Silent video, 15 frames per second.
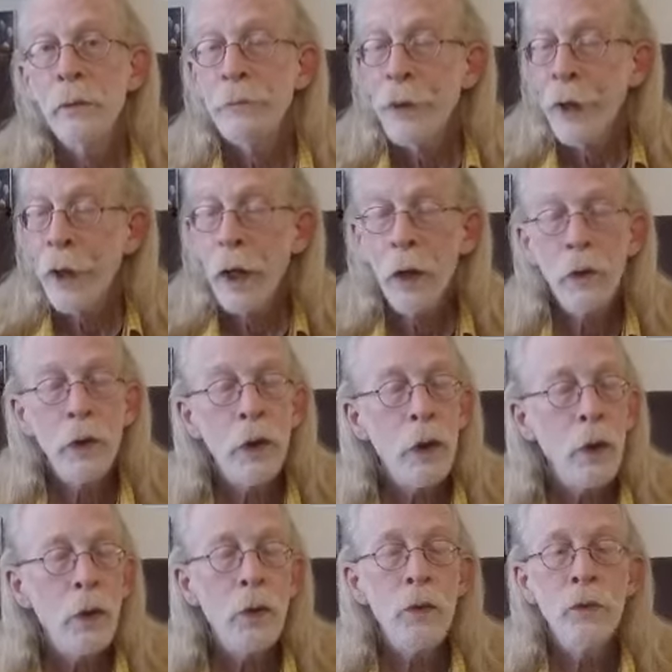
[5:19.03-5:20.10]
Power
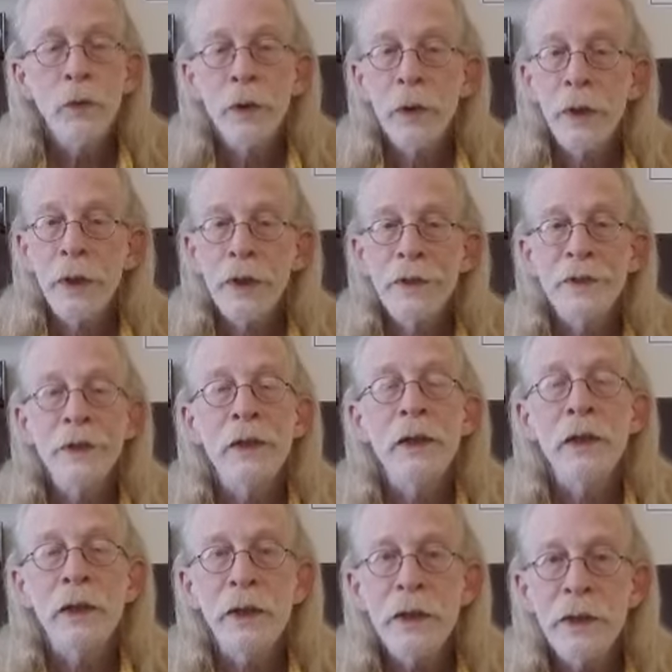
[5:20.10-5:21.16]
over is the
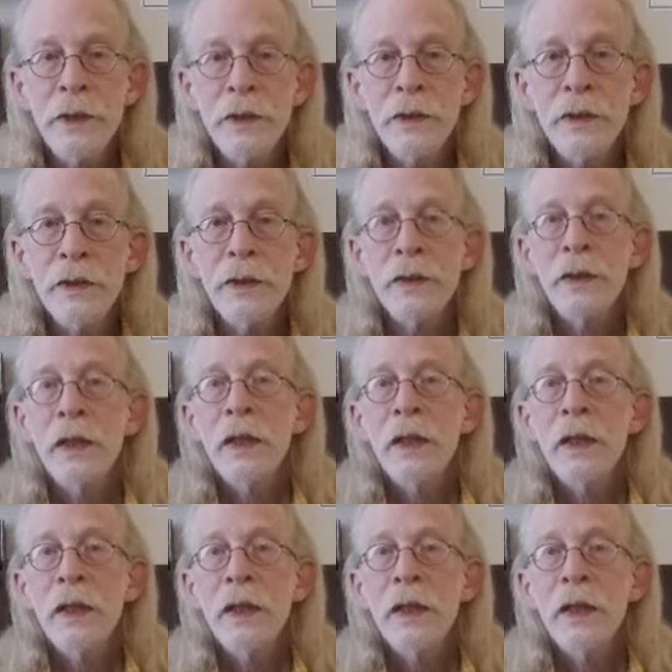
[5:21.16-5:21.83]
least